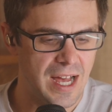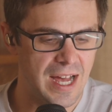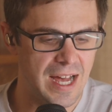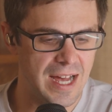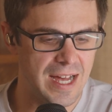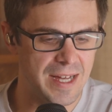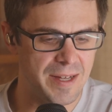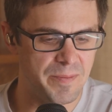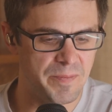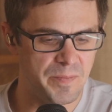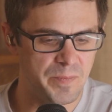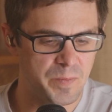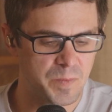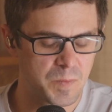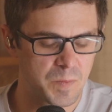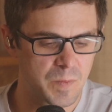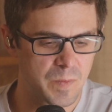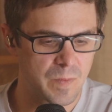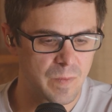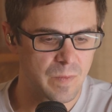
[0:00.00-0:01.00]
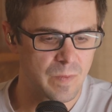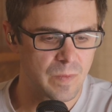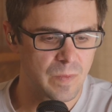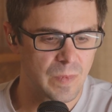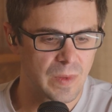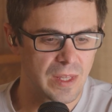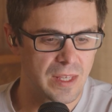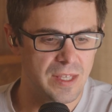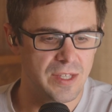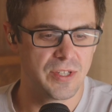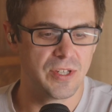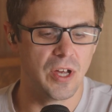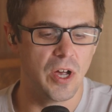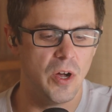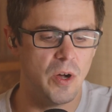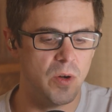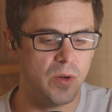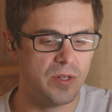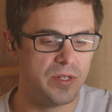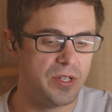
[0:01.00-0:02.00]

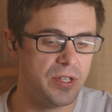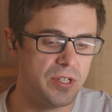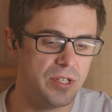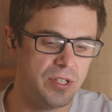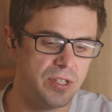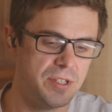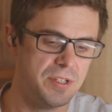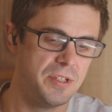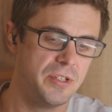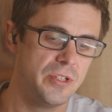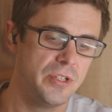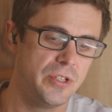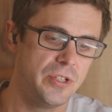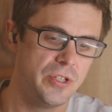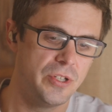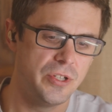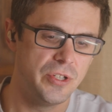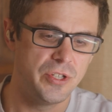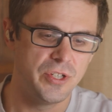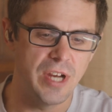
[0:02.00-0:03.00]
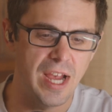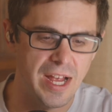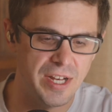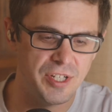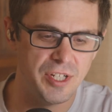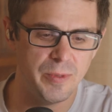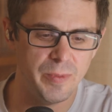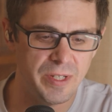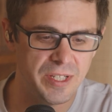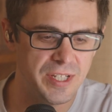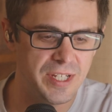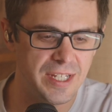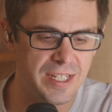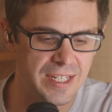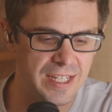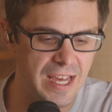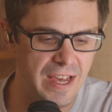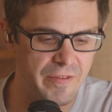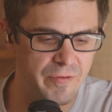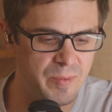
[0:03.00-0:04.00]
So
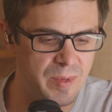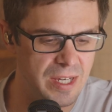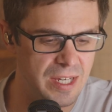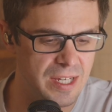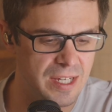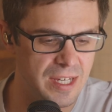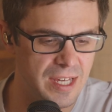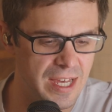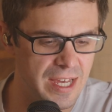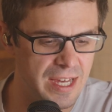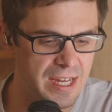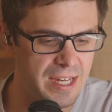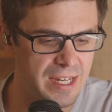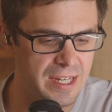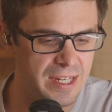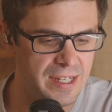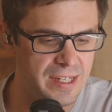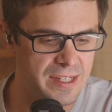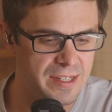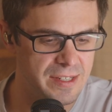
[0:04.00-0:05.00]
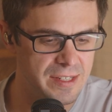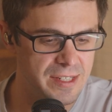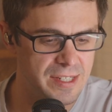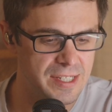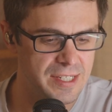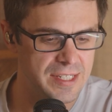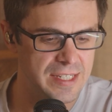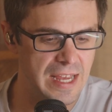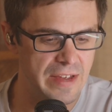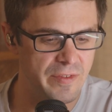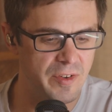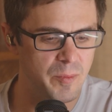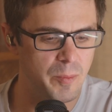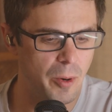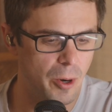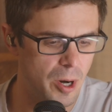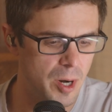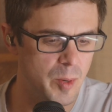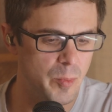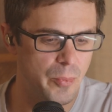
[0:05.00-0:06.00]
ChatGPT gave me a
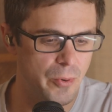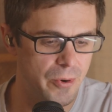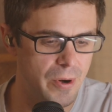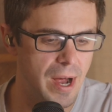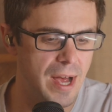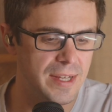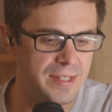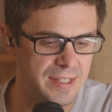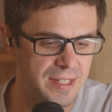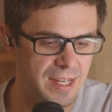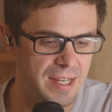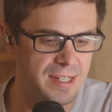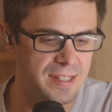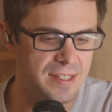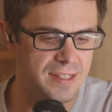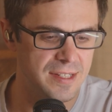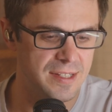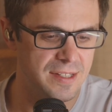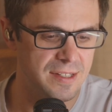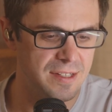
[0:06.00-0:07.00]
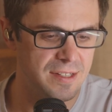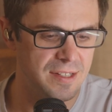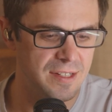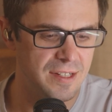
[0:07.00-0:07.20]
7-part process